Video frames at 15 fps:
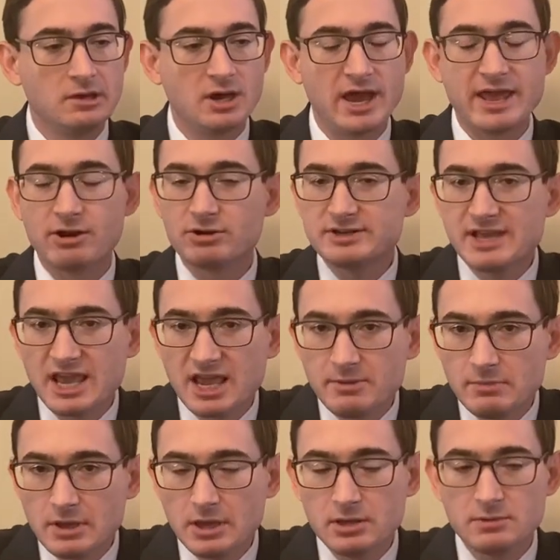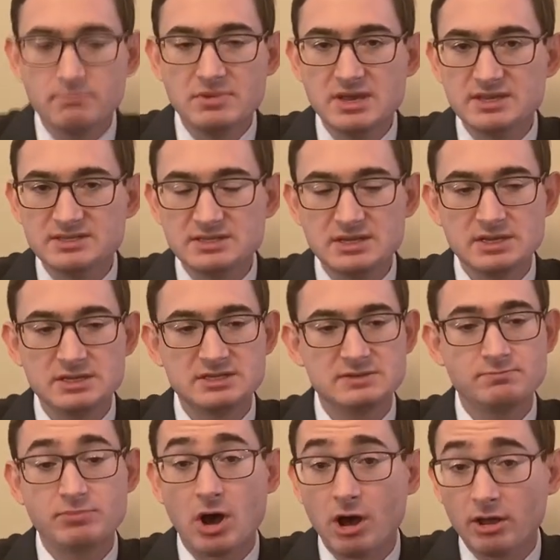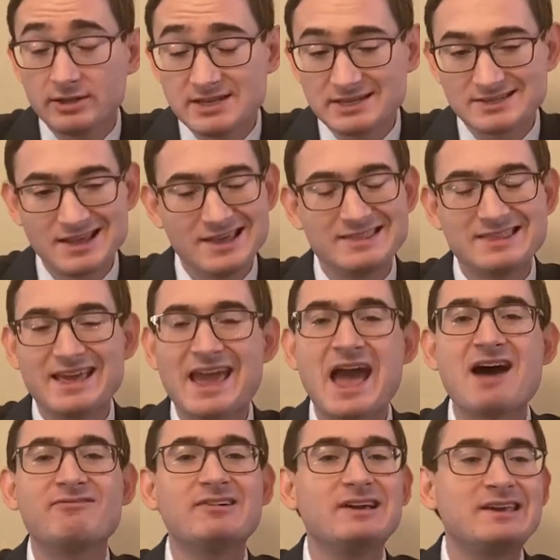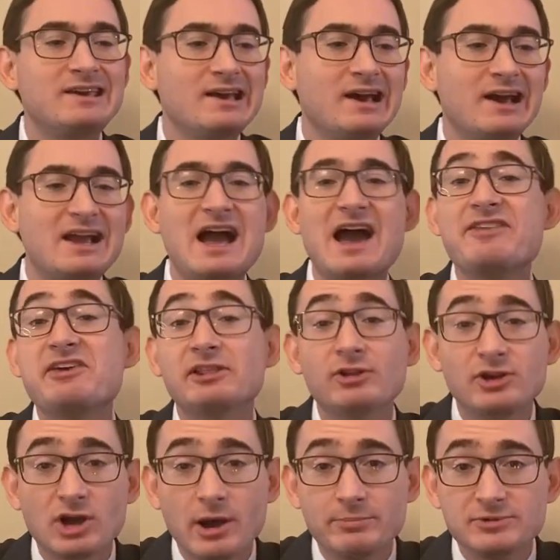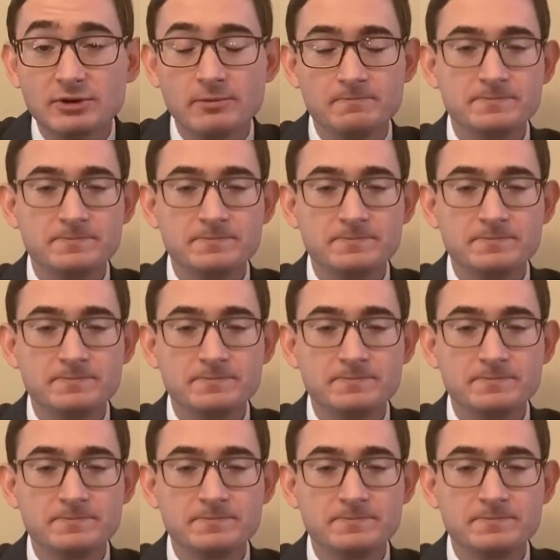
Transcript: entertainment, business, politics, they have like a guy they look up to.